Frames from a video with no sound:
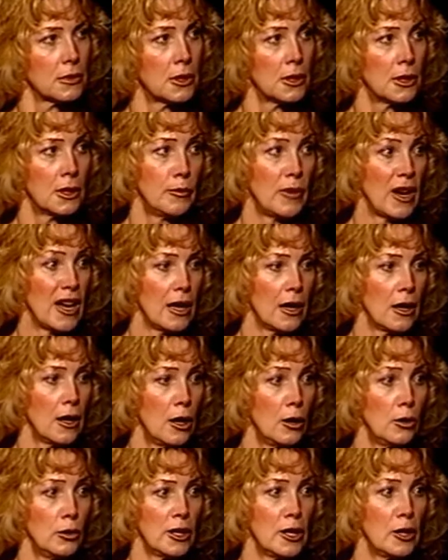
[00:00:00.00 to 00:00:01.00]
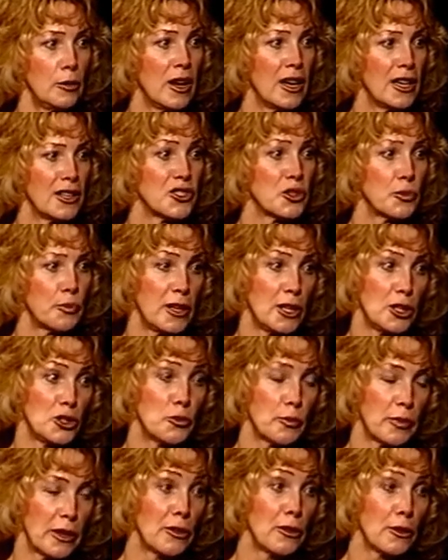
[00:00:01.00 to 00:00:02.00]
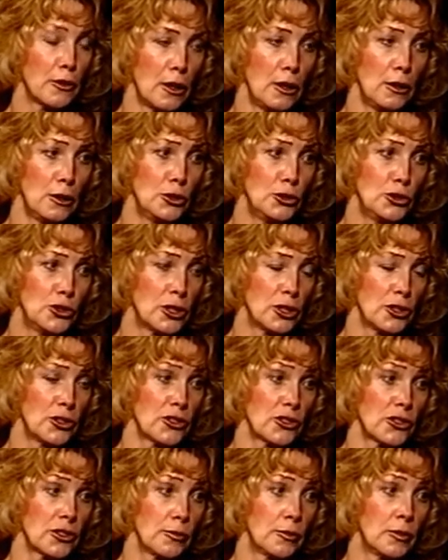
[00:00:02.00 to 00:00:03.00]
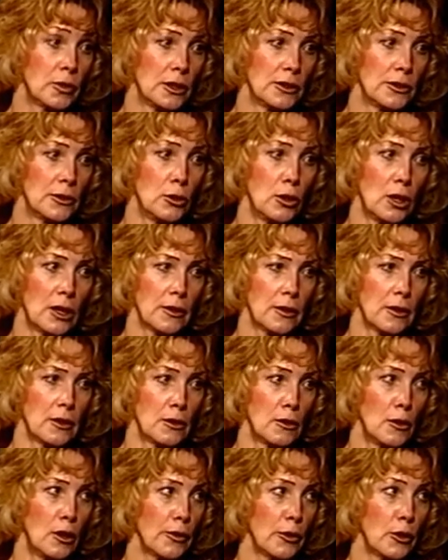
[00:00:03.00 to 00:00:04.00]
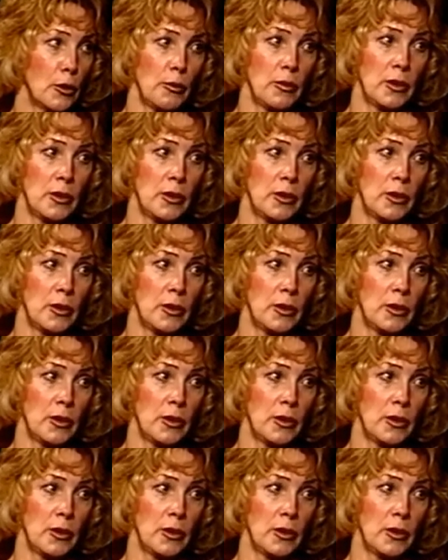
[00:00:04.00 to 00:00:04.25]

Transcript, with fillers: Um, only my speech pathologist, but not, not the